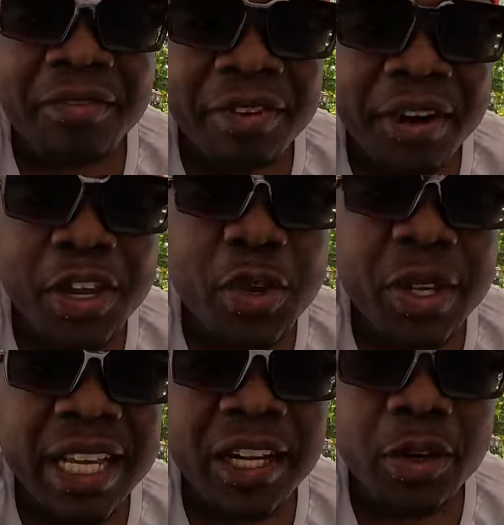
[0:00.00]
Very
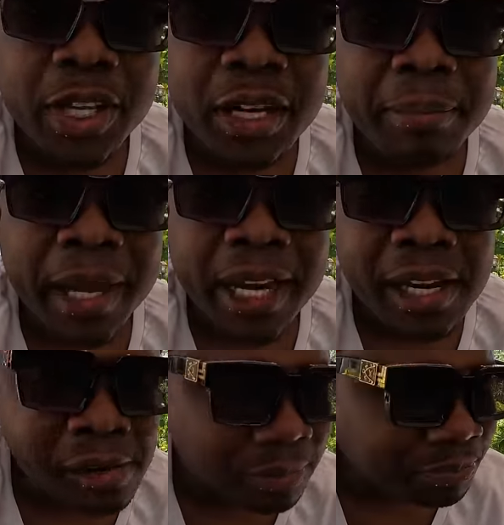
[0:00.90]
unique looking
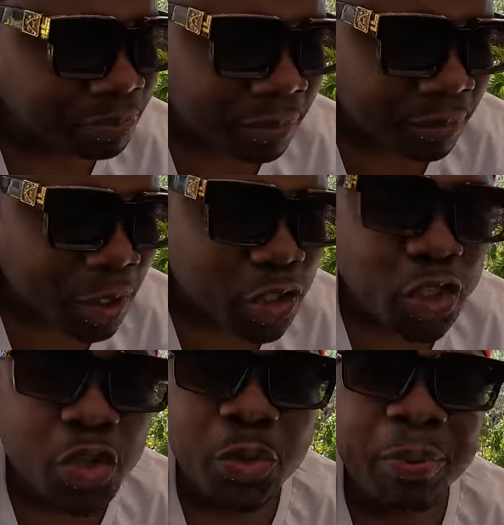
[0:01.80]
patty.
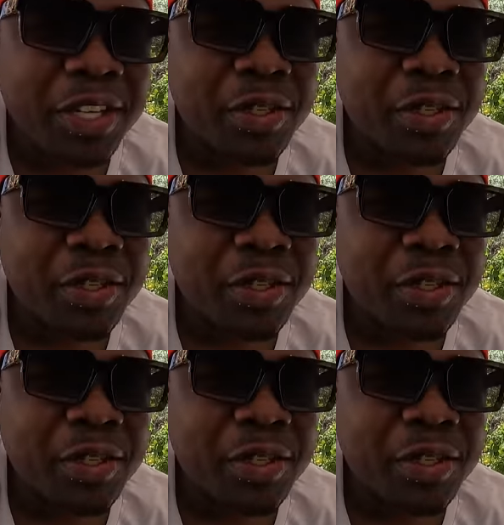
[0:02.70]
Super,